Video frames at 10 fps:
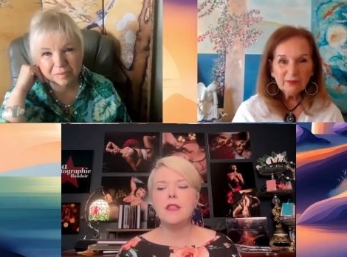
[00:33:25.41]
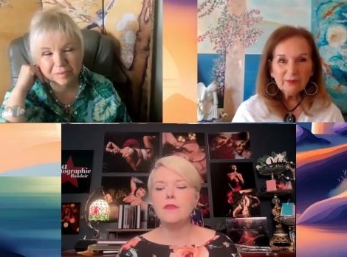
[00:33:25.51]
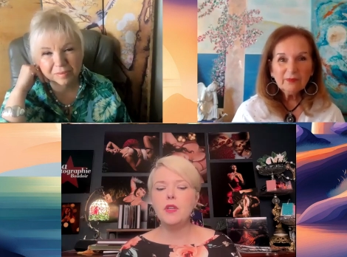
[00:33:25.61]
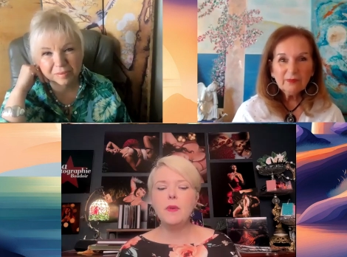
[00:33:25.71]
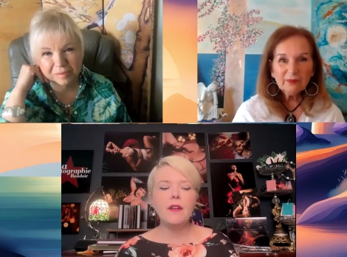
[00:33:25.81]

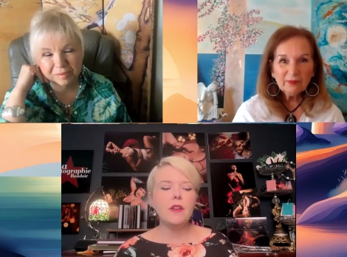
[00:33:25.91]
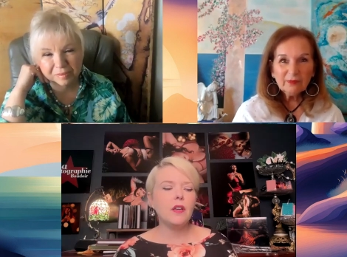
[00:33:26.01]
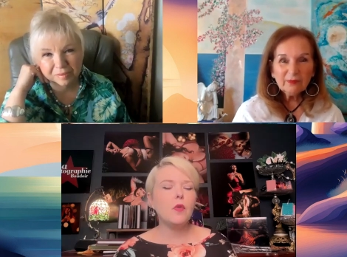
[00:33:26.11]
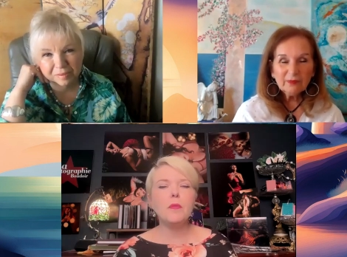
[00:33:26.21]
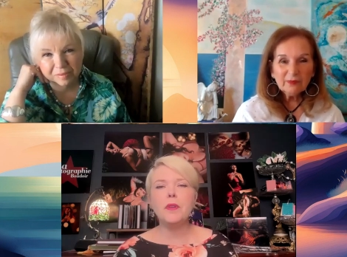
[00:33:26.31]
Speaker 1: If you have a
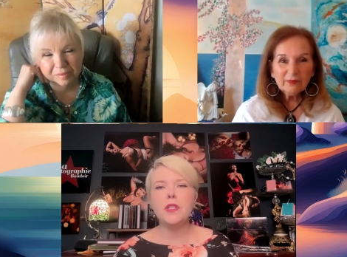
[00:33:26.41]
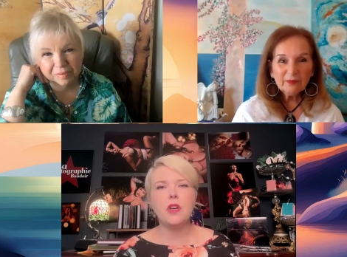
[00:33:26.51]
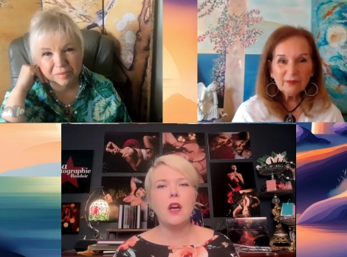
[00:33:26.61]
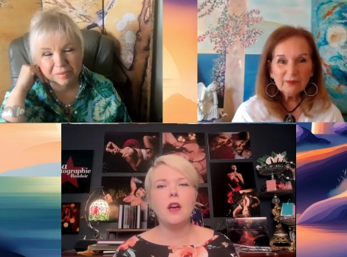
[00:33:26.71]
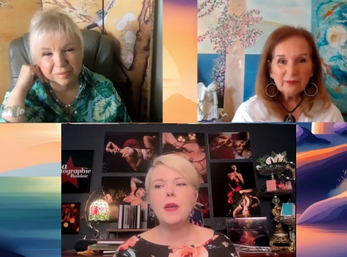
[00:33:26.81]
corporate
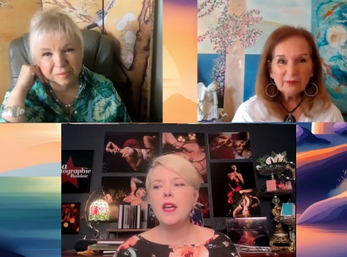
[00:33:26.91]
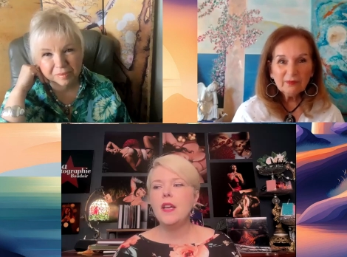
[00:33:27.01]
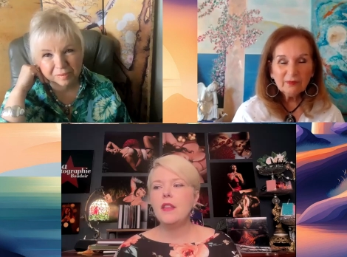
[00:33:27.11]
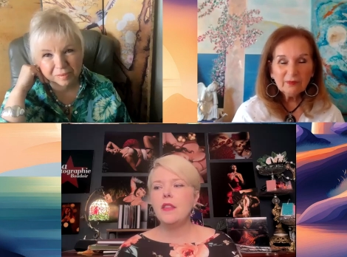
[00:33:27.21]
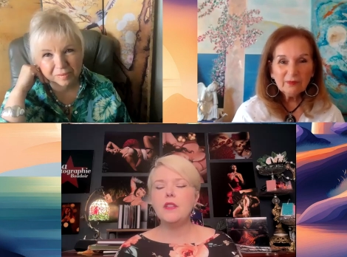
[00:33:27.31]
job,
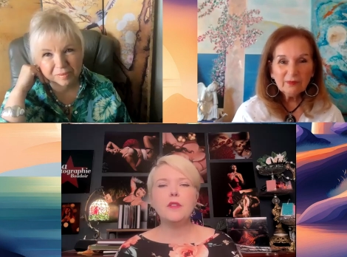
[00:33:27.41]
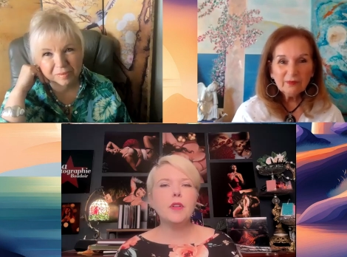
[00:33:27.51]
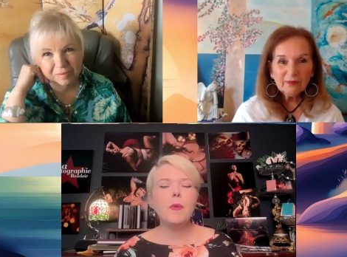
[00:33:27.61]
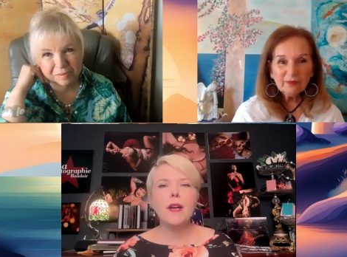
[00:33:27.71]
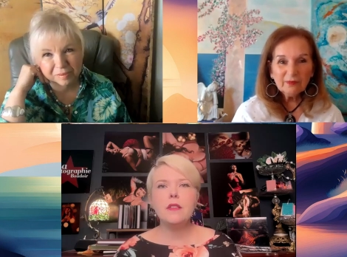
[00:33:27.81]
then you're
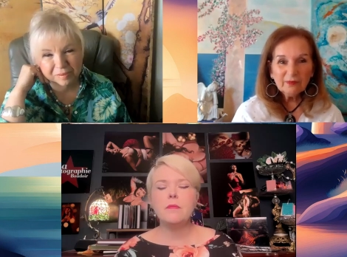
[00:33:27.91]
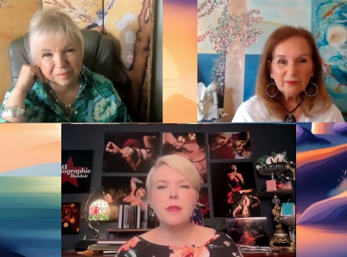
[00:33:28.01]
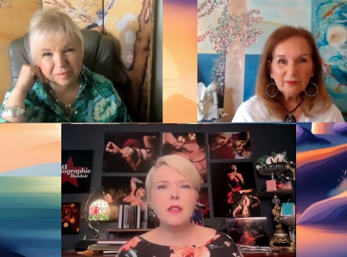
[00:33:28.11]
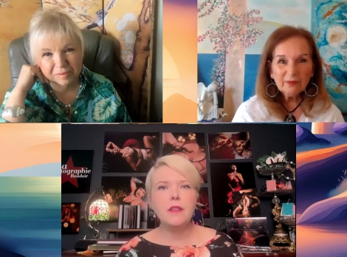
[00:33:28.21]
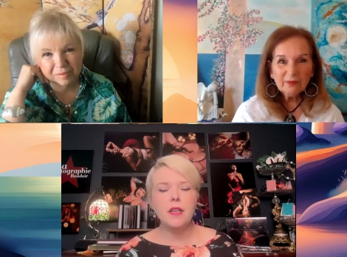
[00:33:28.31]
required to
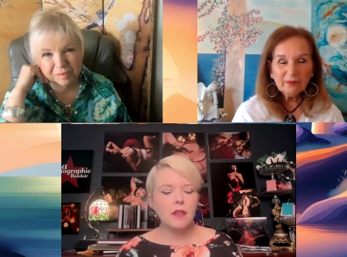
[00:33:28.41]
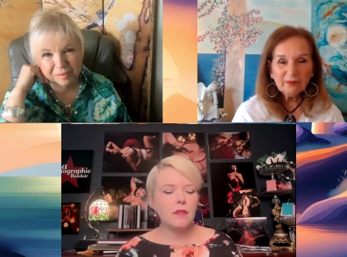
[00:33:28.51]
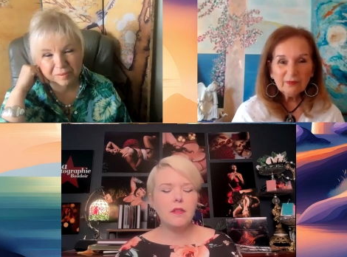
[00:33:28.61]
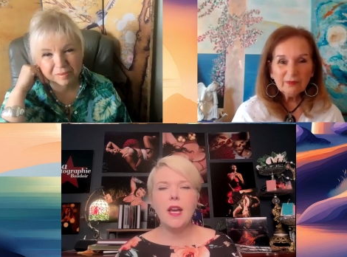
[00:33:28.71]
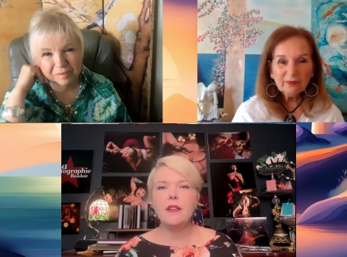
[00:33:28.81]
be
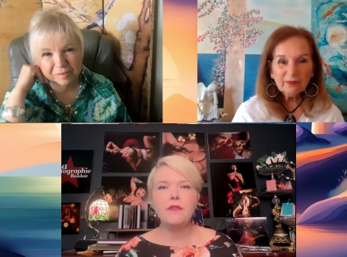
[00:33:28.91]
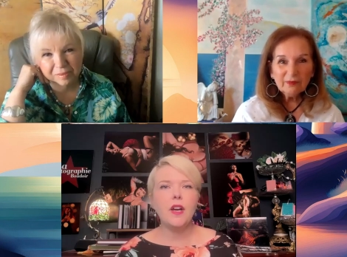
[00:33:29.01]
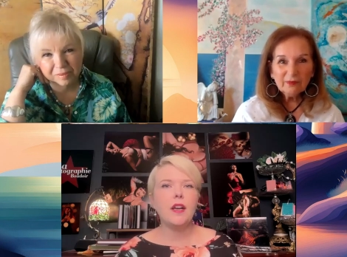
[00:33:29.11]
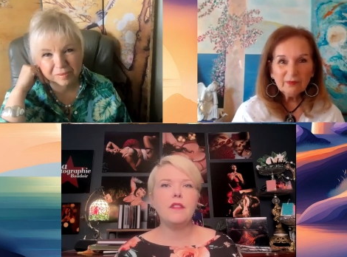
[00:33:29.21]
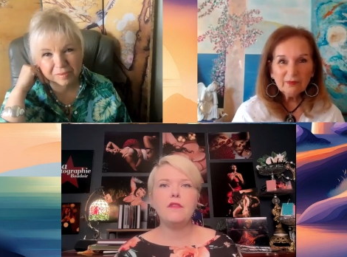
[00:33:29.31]
there nine to
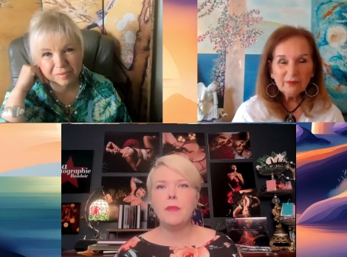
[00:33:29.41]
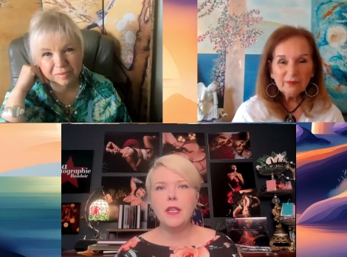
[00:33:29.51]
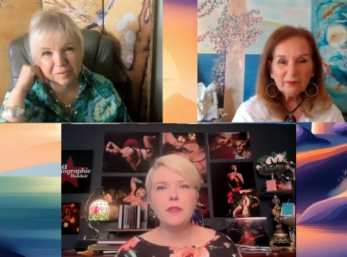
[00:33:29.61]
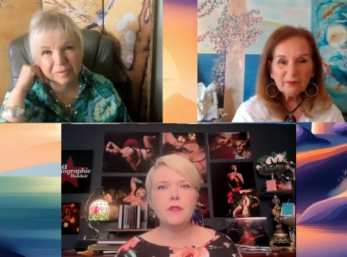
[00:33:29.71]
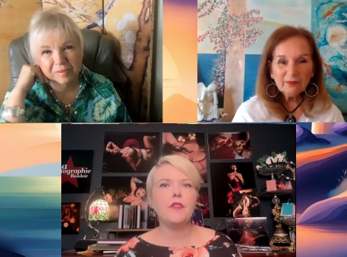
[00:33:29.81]
five,
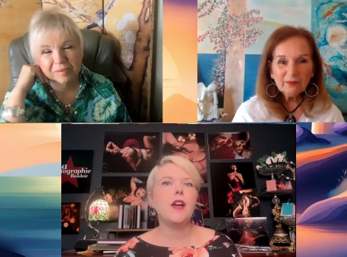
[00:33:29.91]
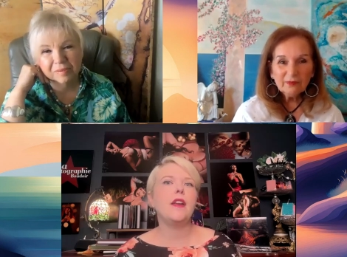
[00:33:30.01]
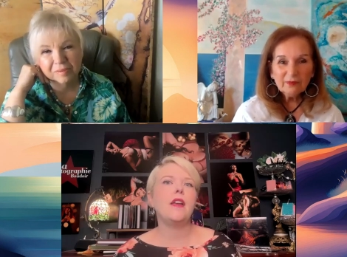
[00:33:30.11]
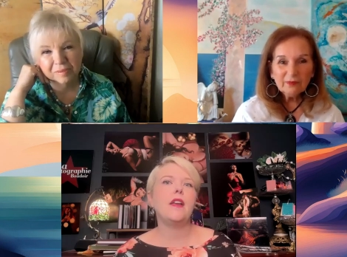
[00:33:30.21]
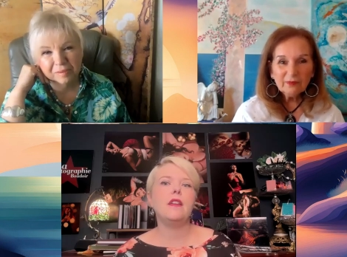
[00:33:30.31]
Monday through
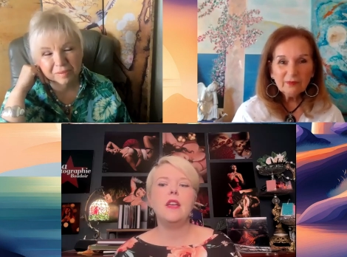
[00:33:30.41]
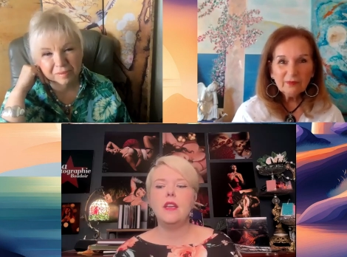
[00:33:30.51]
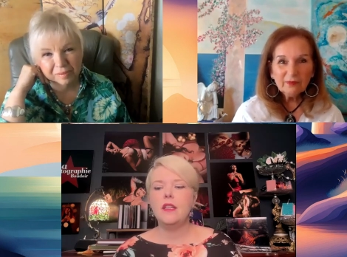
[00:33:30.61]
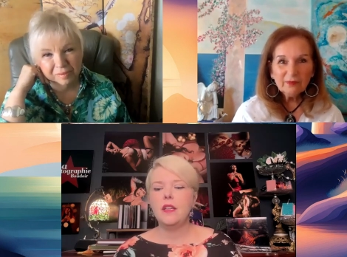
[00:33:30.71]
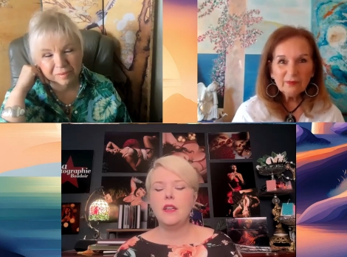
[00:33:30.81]
Friday.
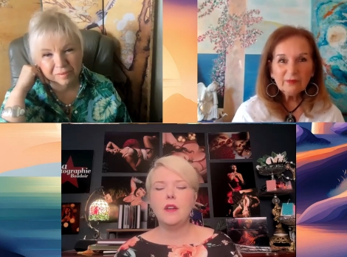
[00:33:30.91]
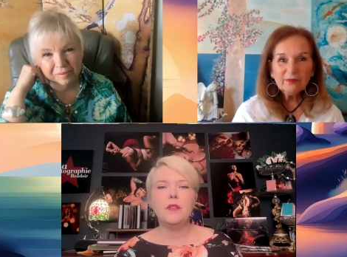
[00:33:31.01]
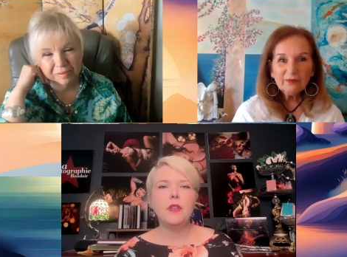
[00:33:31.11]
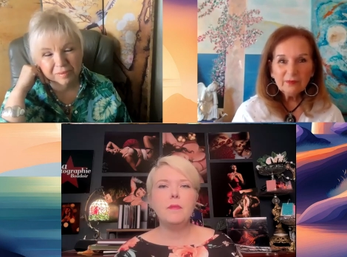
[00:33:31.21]
You know, you